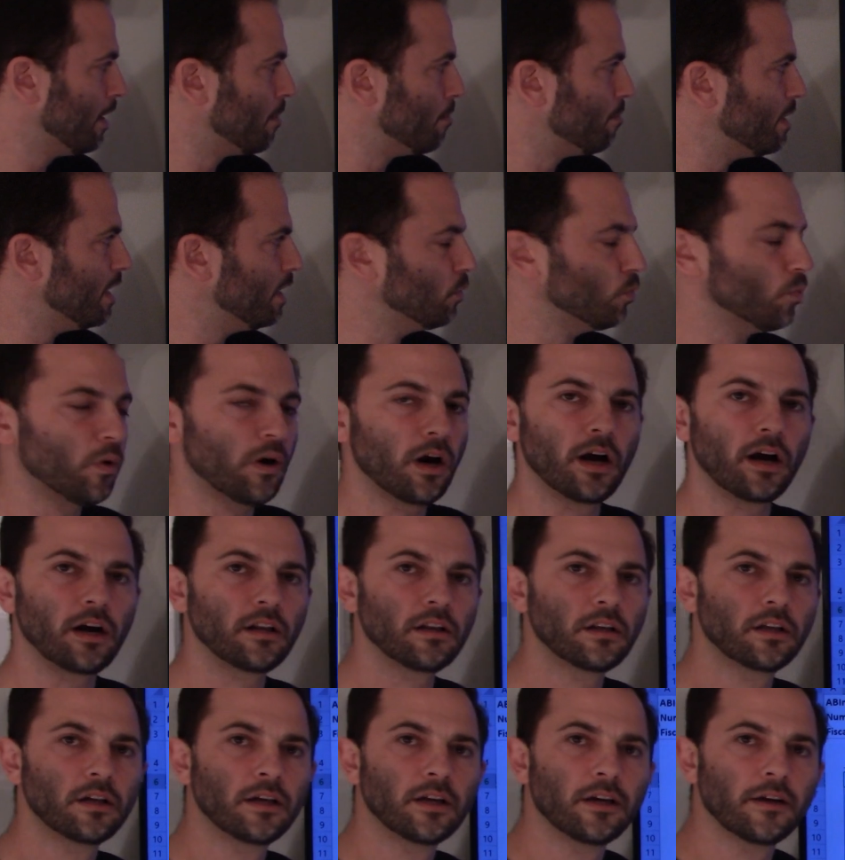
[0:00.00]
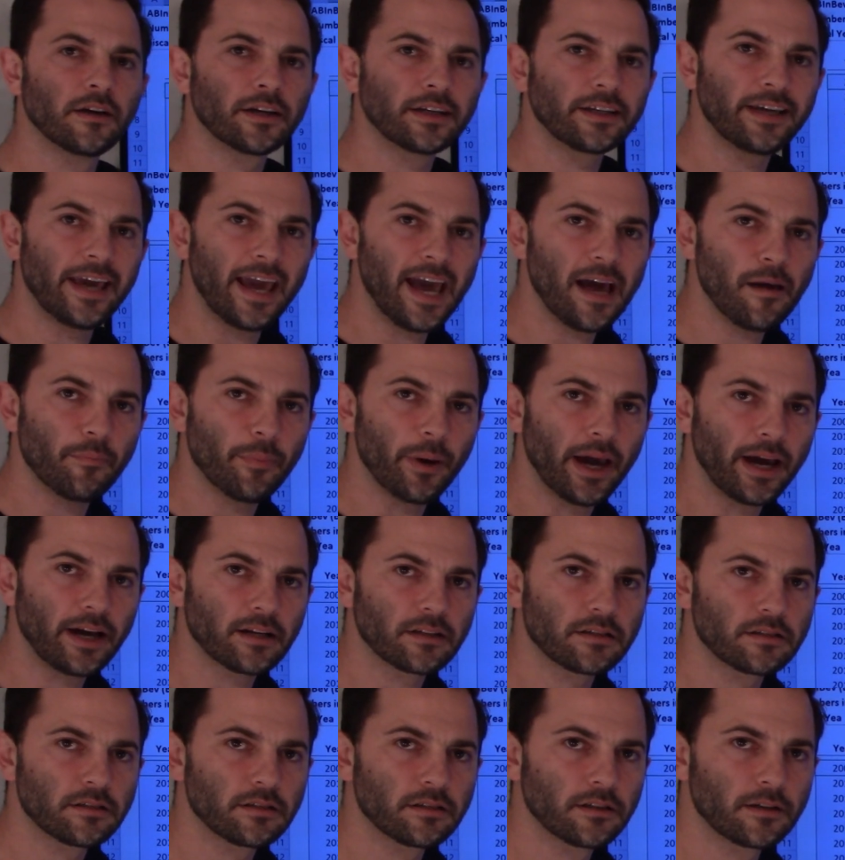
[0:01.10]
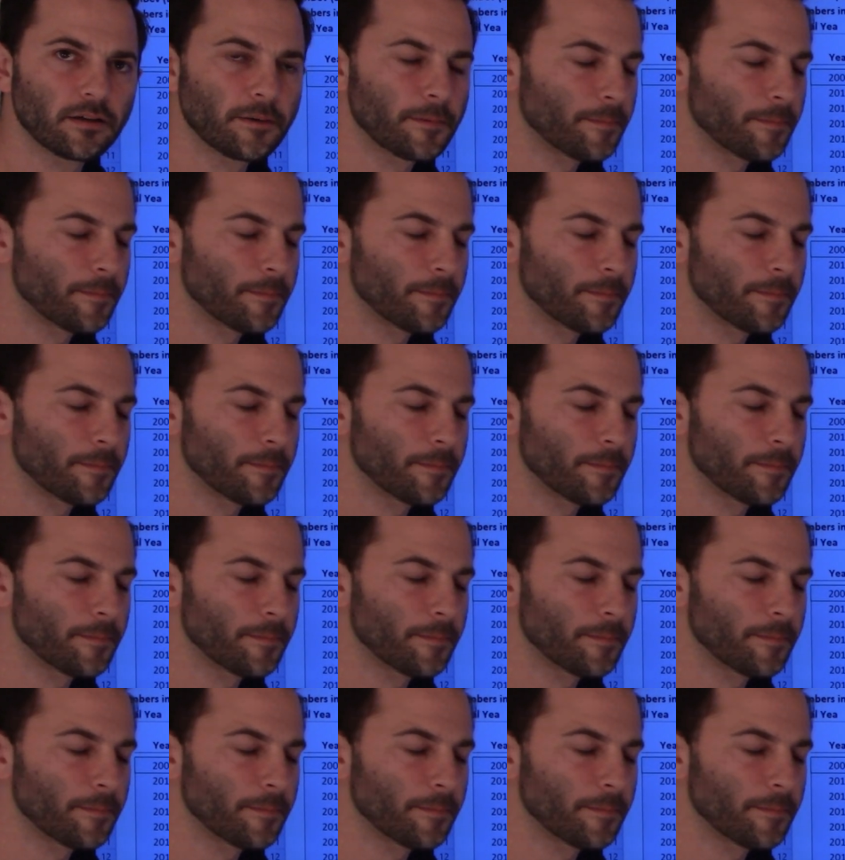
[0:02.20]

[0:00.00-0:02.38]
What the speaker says: Meanwhile, Capex